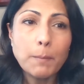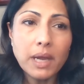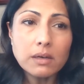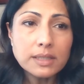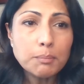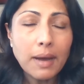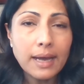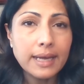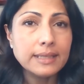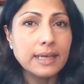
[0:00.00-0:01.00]
bear in
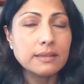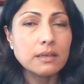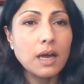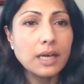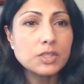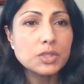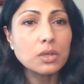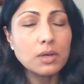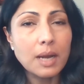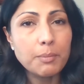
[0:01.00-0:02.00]
mind that the
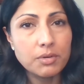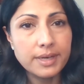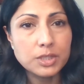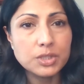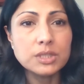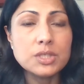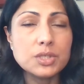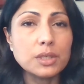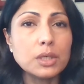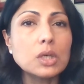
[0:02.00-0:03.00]
consular
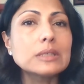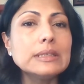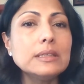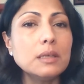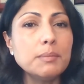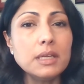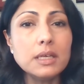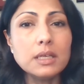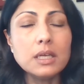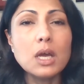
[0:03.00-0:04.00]
operations are currently
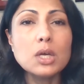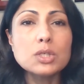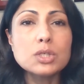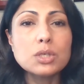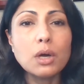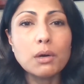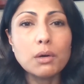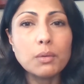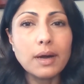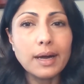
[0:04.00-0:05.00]
limited,
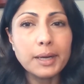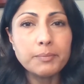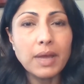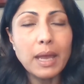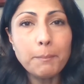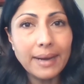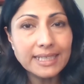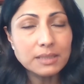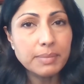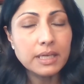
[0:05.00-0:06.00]
so it
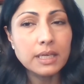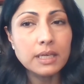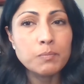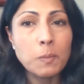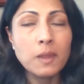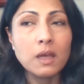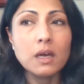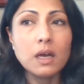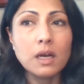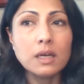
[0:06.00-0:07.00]
might be
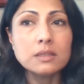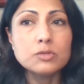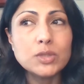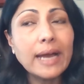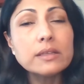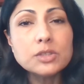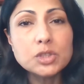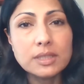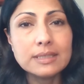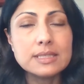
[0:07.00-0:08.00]

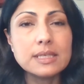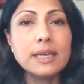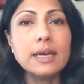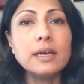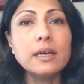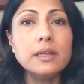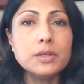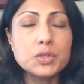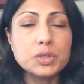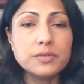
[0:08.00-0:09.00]
challenging to get an
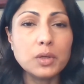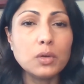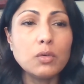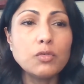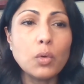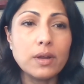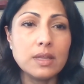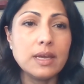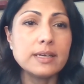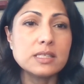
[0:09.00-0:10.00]
interview for
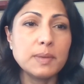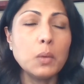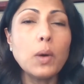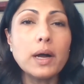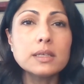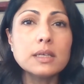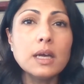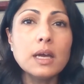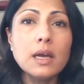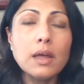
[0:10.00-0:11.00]
the SB-1.
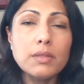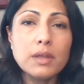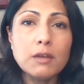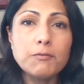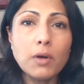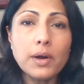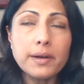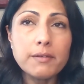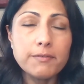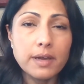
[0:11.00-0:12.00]
The
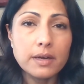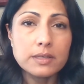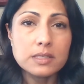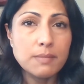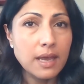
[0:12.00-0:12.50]
Foreign Affairs